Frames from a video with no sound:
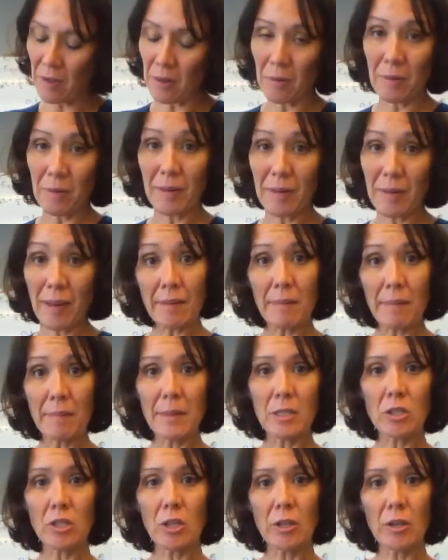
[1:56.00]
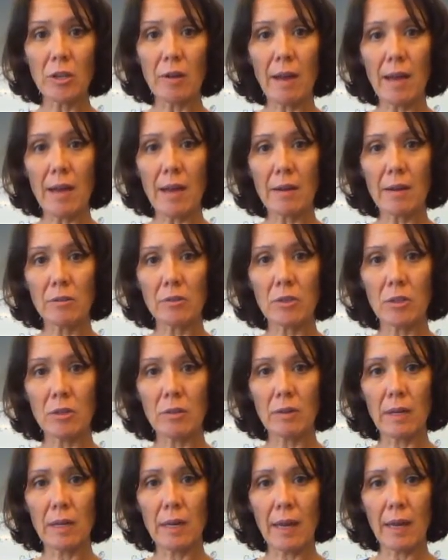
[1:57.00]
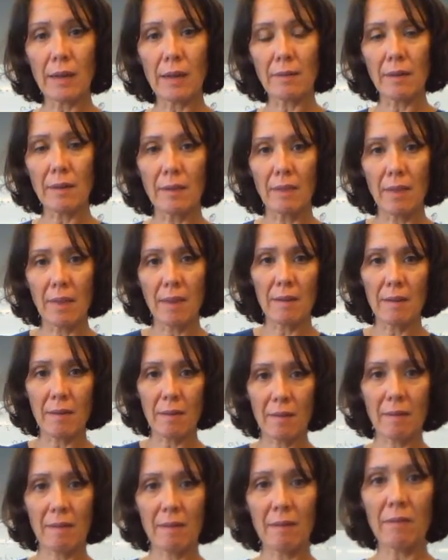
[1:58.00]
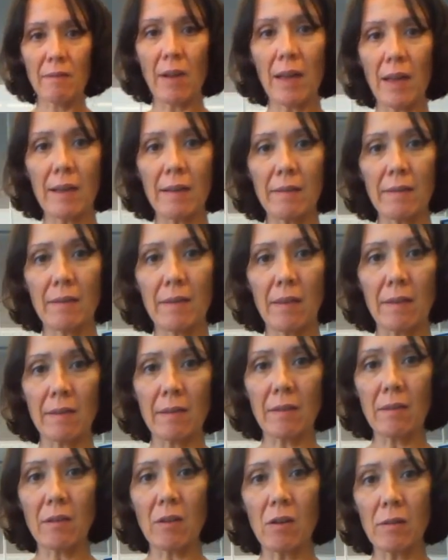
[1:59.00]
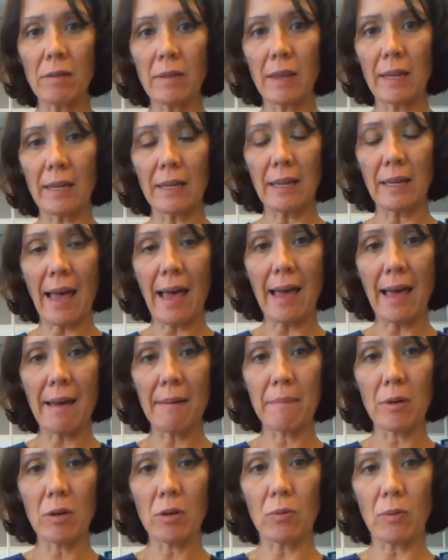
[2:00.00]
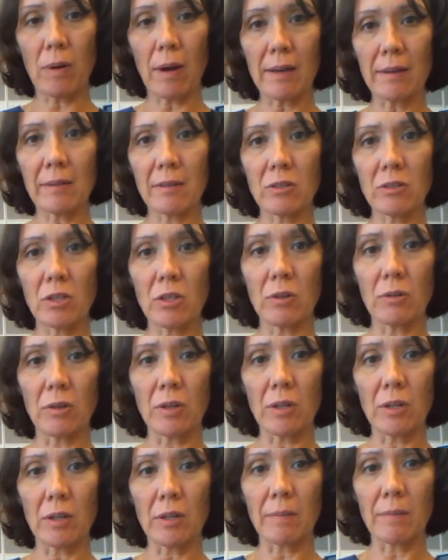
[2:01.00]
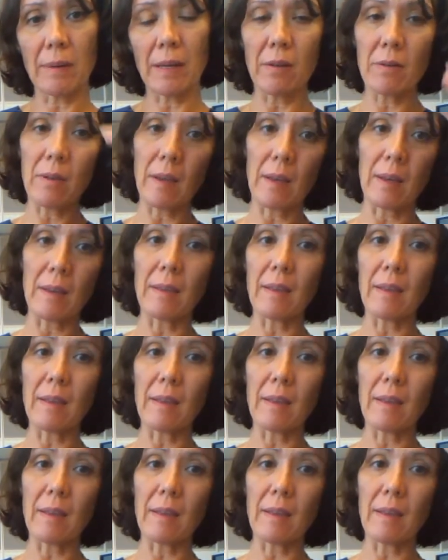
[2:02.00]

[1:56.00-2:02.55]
next I'm going to show you how to connect this device. This is called the Lab Quest 2. You're going to be using